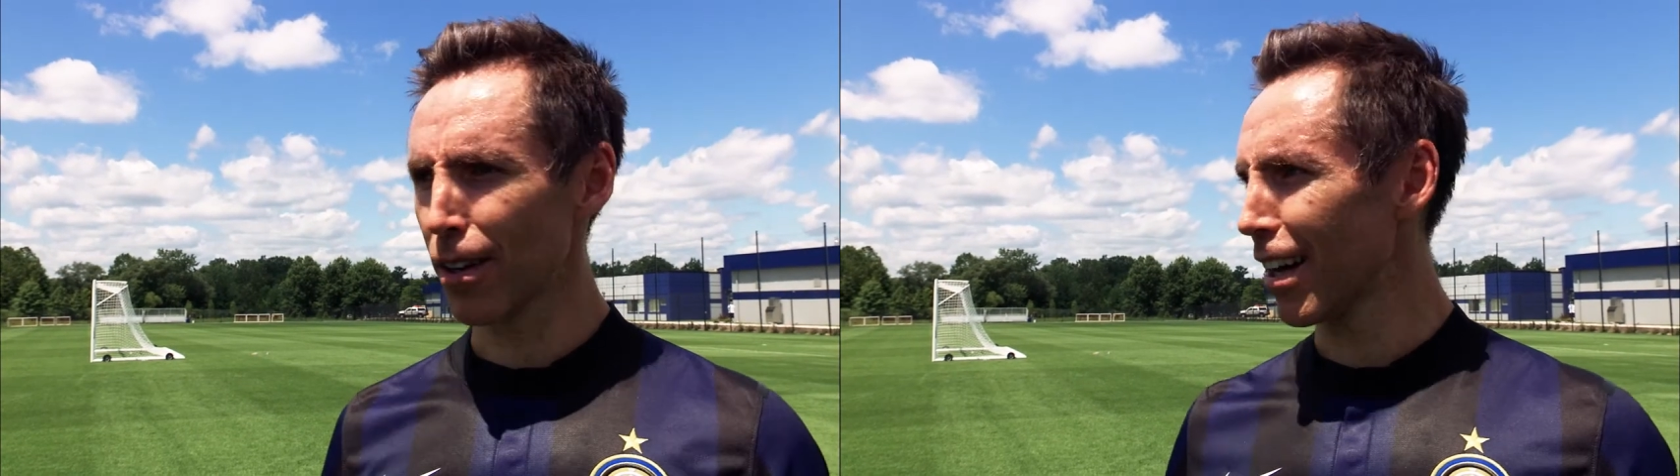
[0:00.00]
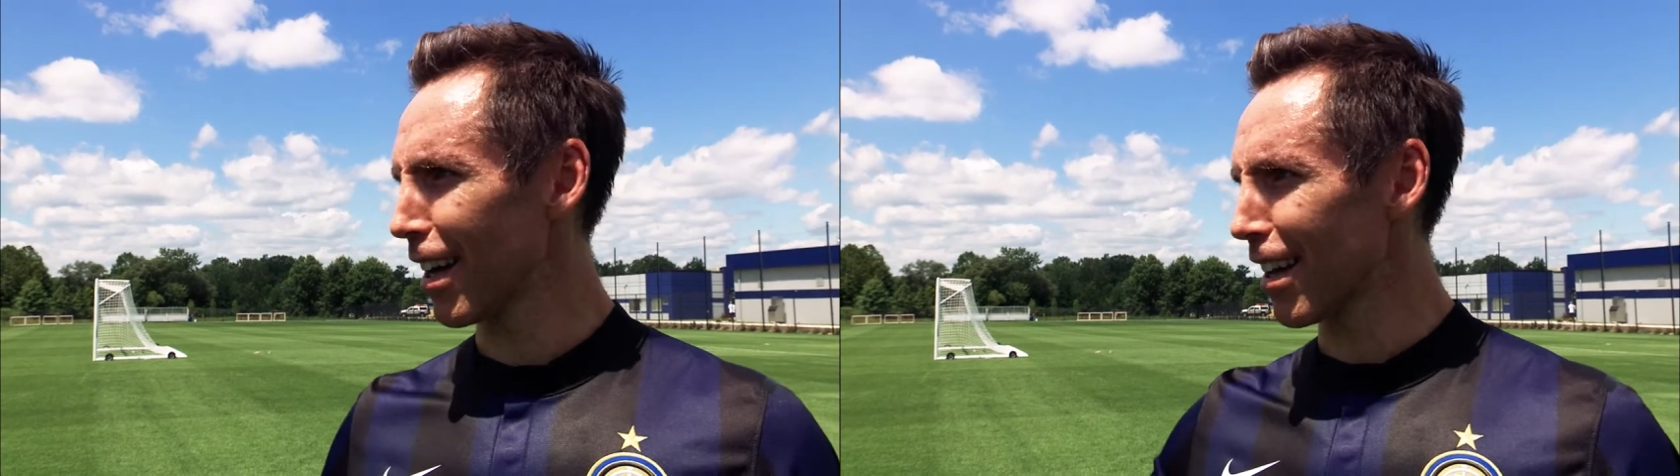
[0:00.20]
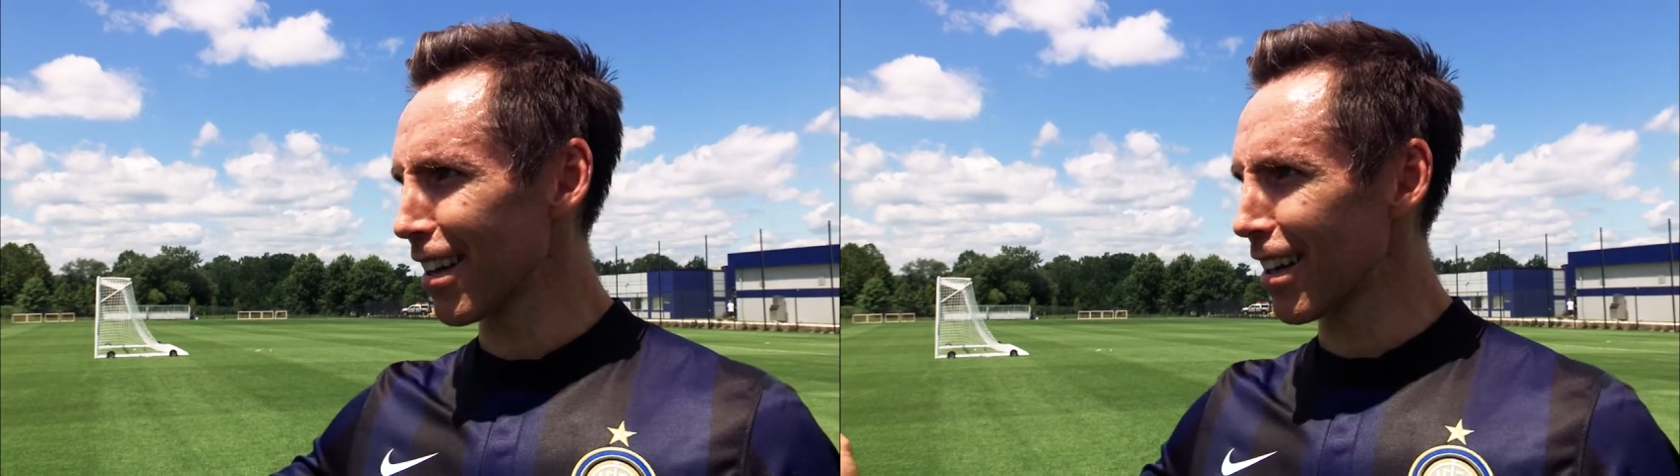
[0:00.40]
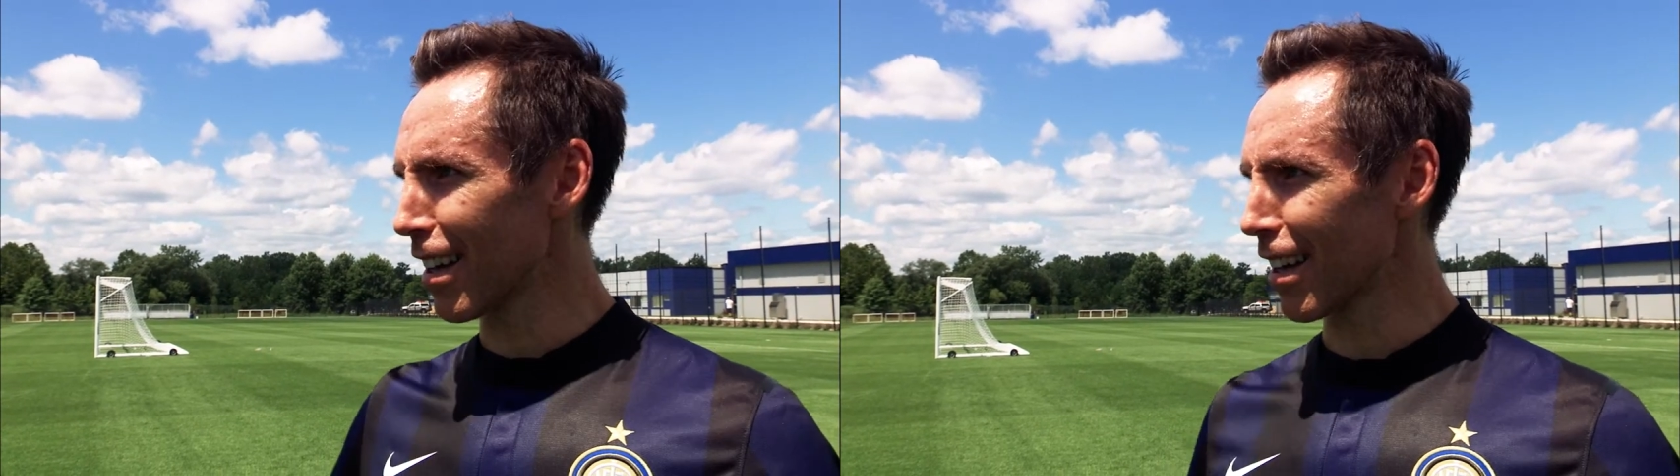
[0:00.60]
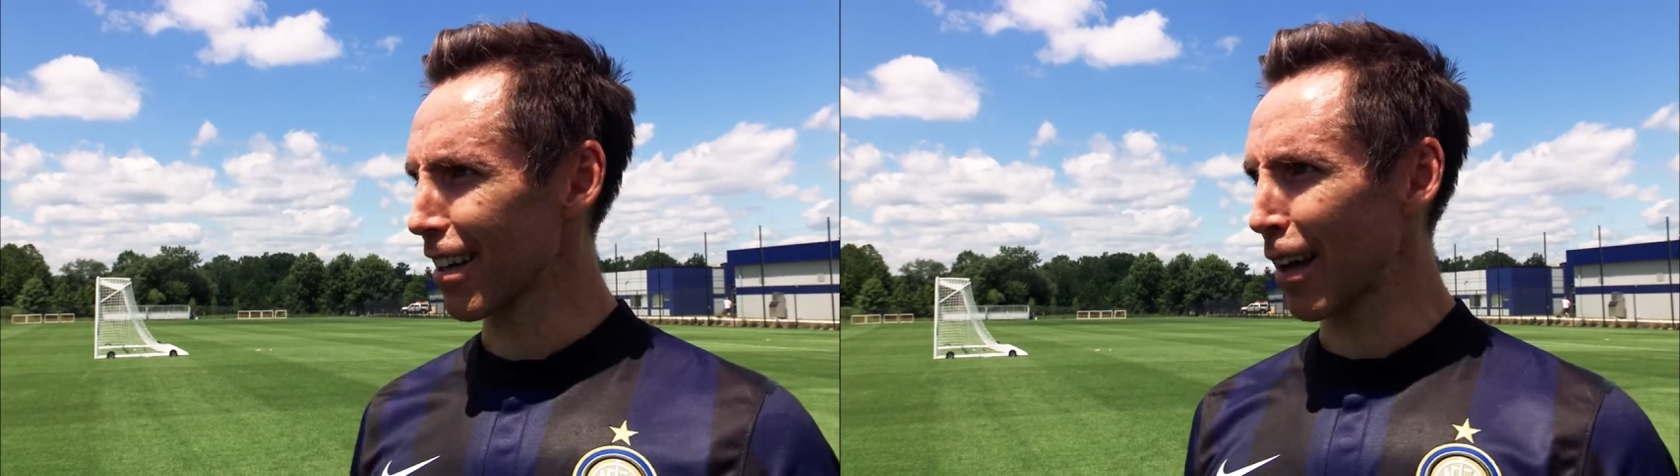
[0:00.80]
uh,
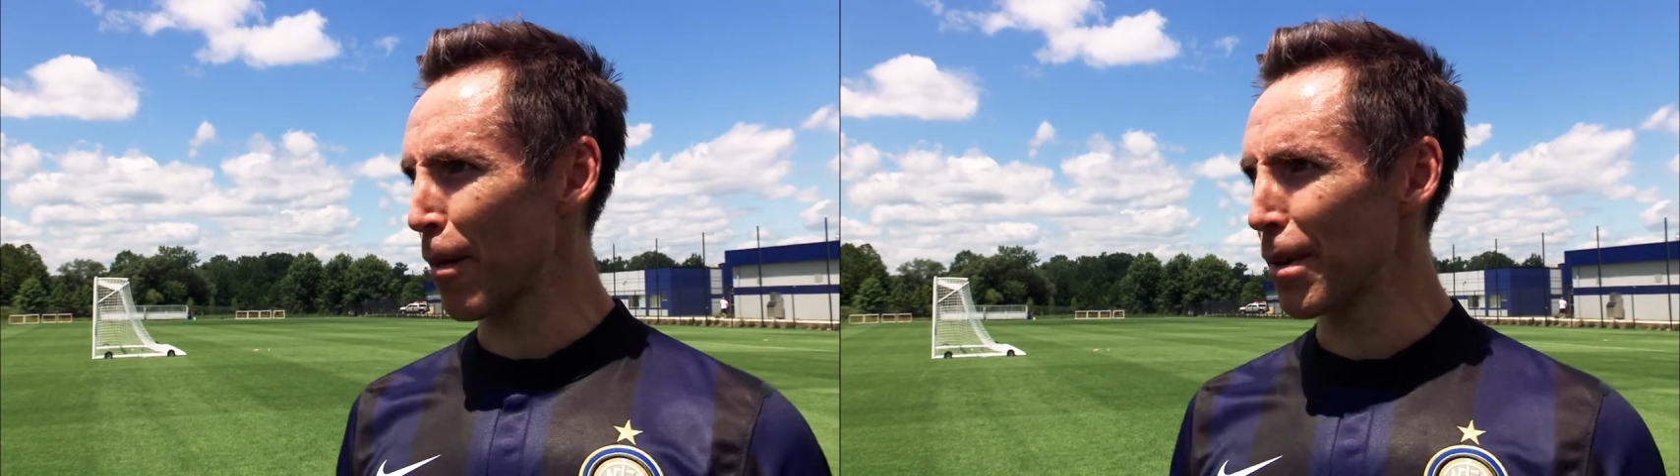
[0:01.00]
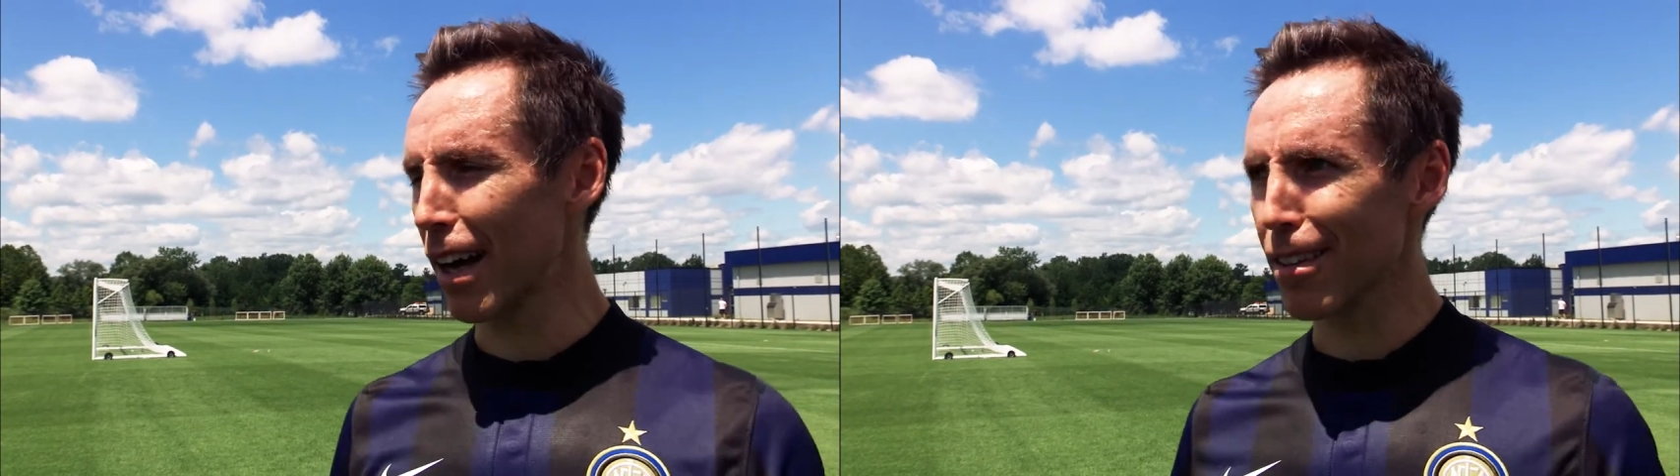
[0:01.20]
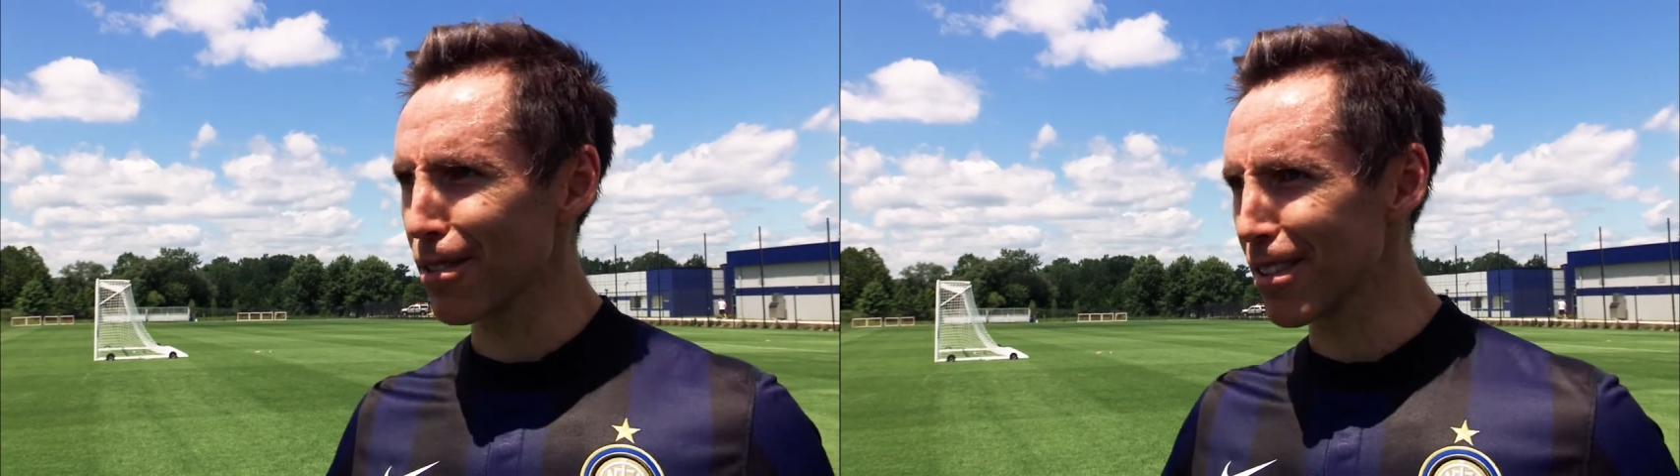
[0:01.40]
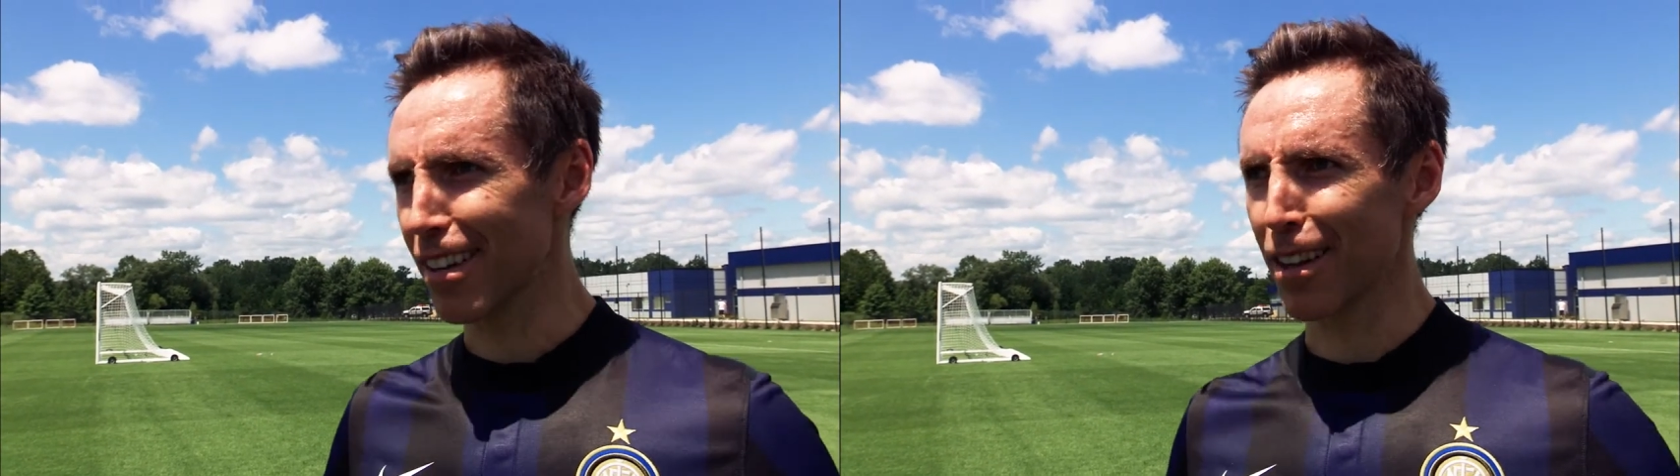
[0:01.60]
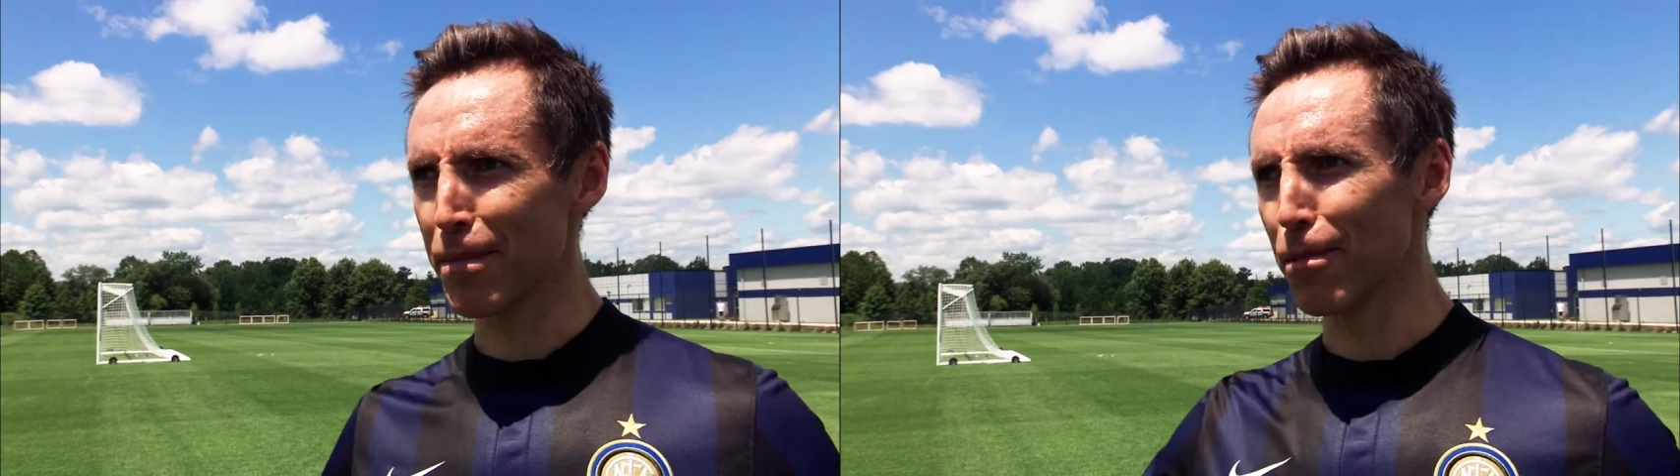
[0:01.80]
Cambiasso is telling me